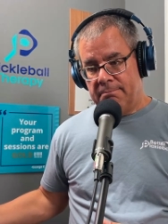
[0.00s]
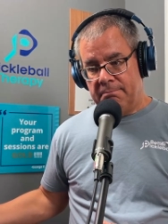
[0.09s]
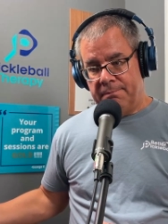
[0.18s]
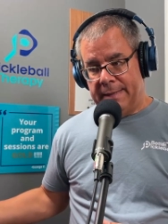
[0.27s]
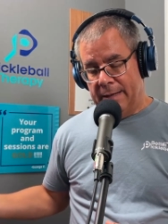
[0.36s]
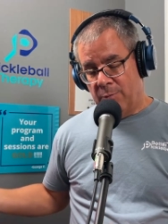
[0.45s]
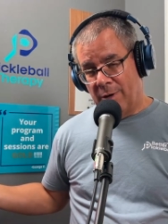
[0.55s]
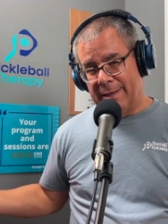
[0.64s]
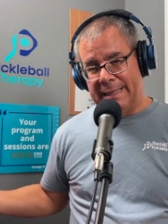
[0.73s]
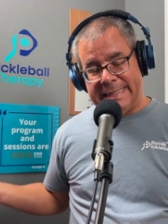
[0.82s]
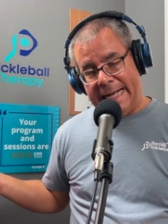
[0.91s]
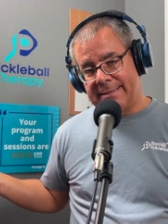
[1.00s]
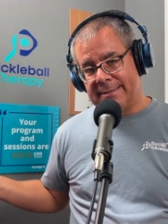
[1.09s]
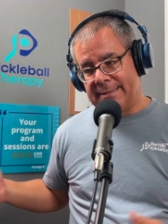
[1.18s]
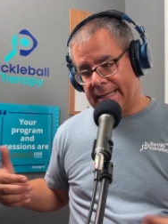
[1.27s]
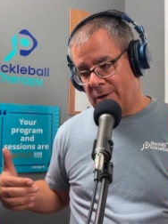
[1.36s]
then what are the
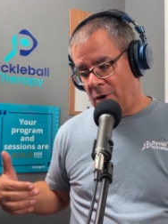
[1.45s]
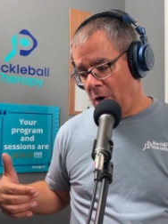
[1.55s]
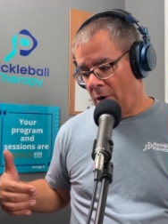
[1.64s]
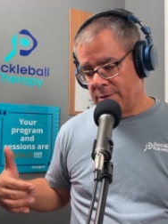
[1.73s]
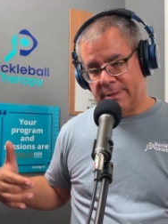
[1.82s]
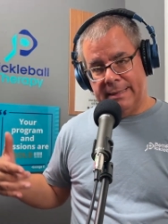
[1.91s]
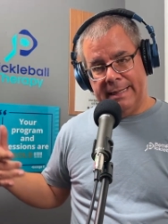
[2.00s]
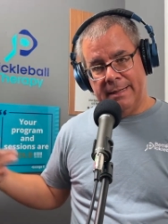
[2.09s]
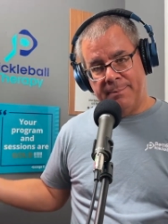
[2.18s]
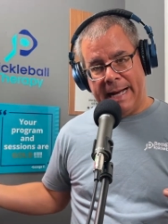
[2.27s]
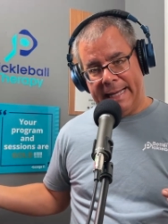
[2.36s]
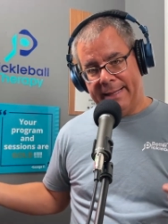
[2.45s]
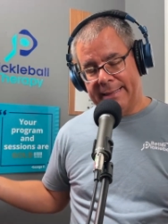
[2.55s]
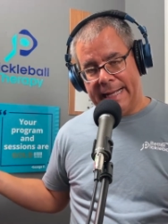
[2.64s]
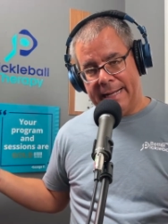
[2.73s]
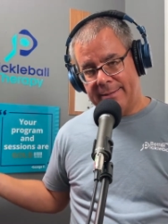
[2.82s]
chances that a car is going to hit a bike
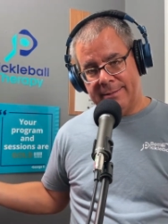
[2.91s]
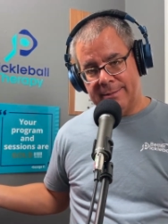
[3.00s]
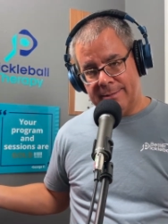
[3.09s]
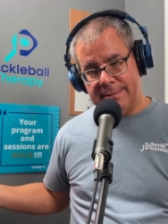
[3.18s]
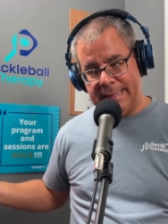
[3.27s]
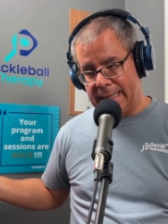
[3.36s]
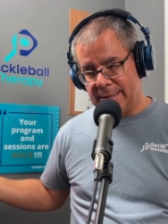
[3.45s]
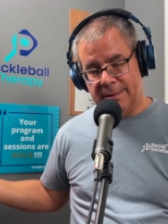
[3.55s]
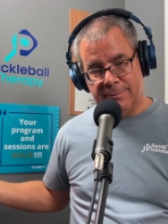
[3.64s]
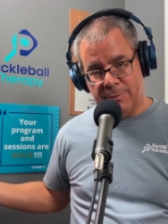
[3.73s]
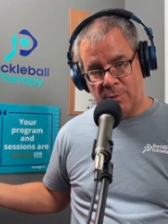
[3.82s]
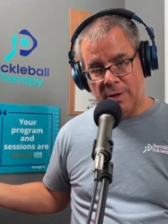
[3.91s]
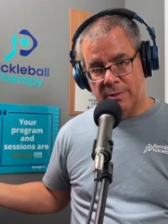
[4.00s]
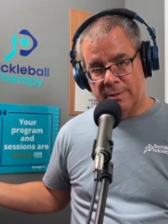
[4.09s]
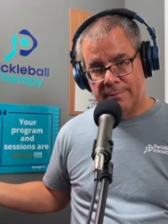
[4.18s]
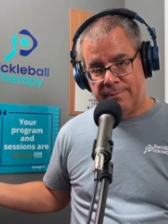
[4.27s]
in that section of the
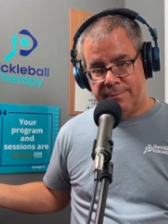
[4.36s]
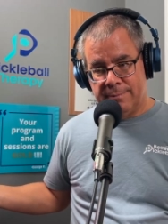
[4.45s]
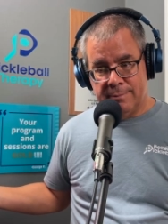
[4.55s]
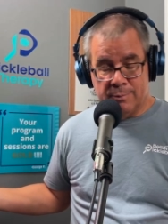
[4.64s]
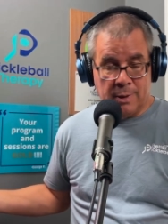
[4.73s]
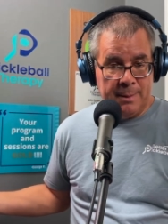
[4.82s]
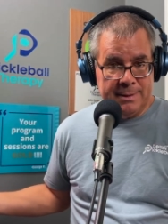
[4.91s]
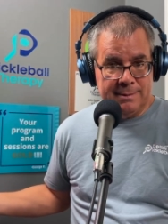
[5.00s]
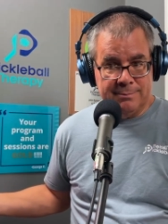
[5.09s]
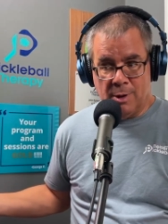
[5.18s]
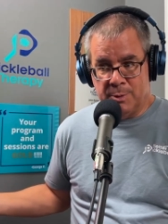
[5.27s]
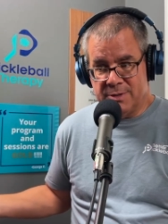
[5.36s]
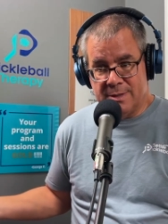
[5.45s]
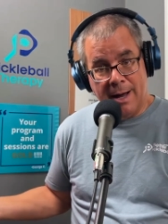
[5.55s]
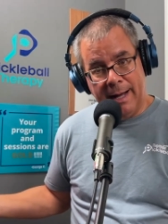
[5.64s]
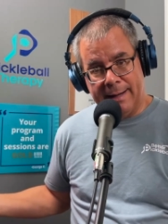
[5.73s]
road? Probably almost
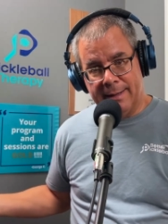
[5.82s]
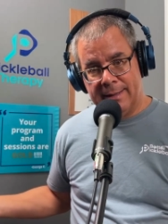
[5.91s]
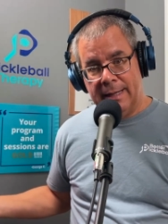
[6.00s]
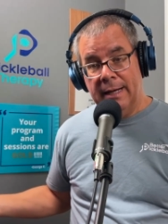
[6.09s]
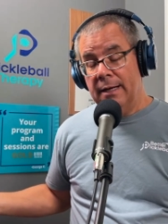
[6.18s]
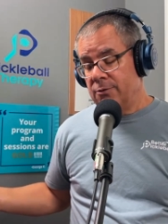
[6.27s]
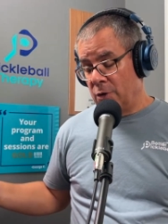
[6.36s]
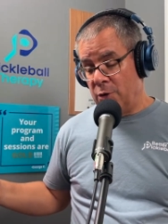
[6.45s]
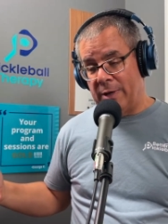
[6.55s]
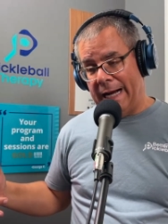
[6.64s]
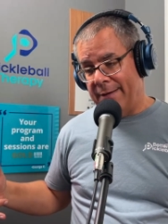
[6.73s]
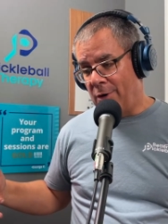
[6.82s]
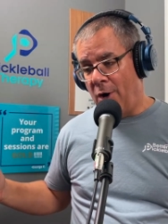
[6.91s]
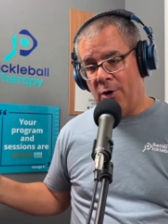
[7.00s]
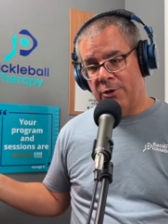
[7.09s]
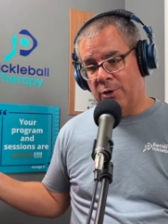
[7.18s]
none. So you could have
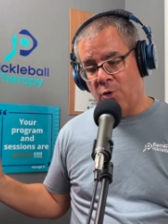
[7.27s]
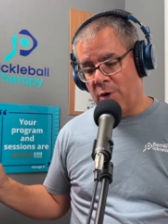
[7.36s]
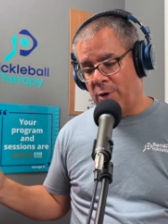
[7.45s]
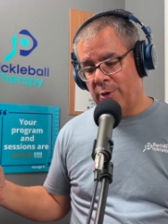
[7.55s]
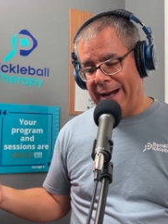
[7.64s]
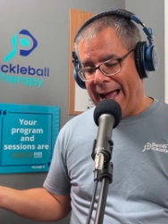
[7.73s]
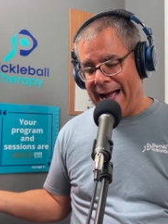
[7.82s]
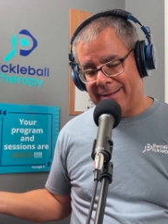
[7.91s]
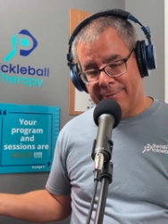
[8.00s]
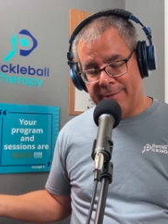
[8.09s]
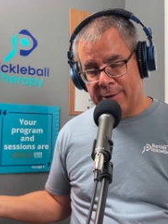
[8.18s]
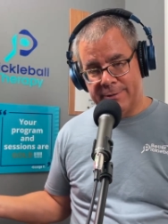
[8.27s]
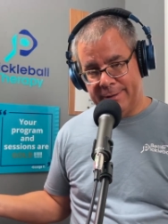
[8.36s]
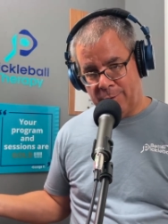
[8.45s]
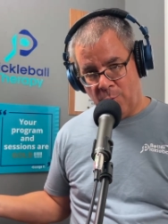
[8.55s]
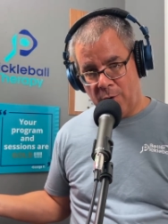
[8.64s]
all the quote unquote active errors
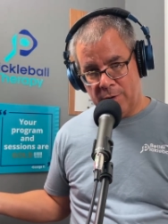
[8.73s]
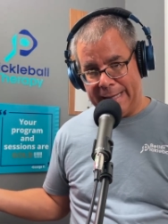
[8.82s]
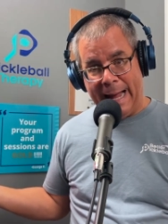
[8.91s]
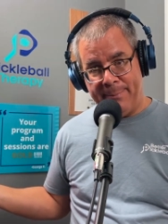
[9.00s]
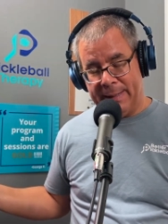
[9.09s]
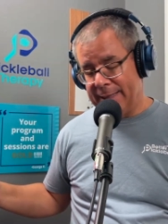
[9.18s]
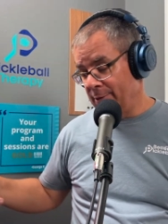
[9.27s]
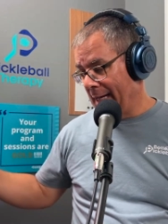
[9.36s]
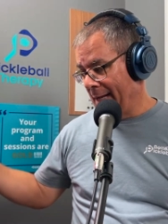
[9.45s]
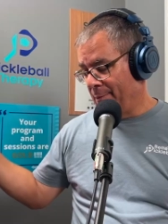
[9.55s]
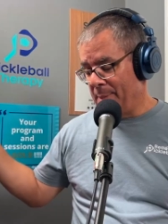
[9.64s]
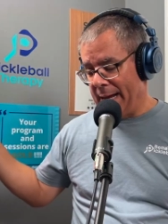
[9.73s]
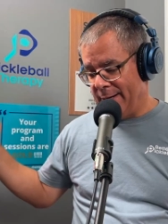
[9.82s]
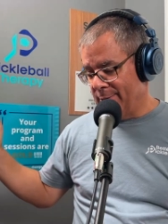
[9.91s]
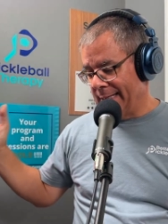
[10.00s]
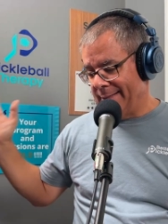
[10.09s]
in the world happening. You could have a
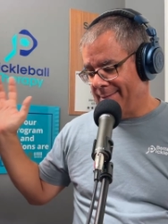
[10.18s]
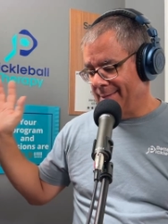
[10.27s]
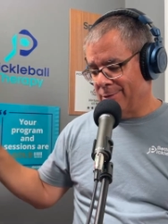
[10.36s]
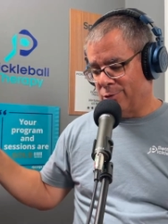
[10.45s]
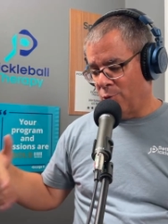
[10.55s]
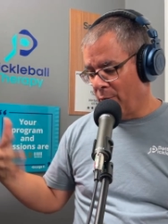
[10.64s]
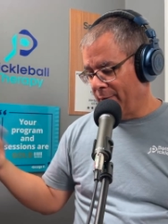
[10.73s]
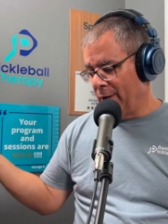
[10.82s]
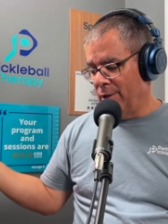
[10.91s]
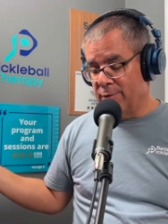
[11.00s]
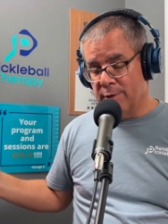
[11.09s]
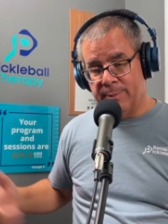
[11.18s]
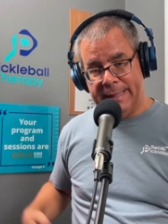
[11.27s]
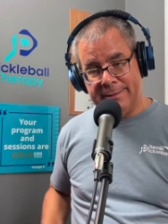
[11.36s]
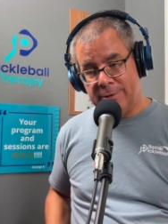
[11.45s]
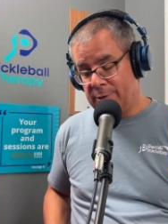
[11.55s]
biker that's just swerving all over the
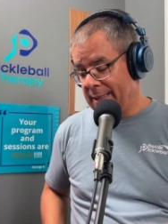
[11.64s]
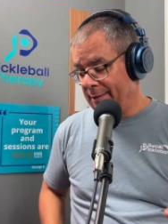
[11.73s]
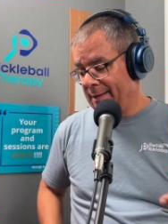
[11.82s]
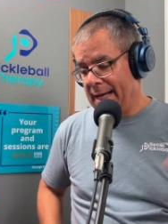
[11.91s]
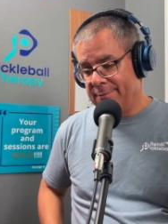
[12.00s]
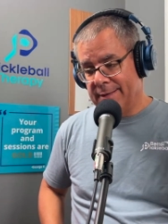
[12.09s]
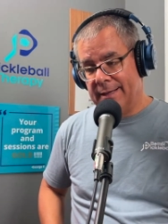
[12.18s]
place. You could even have a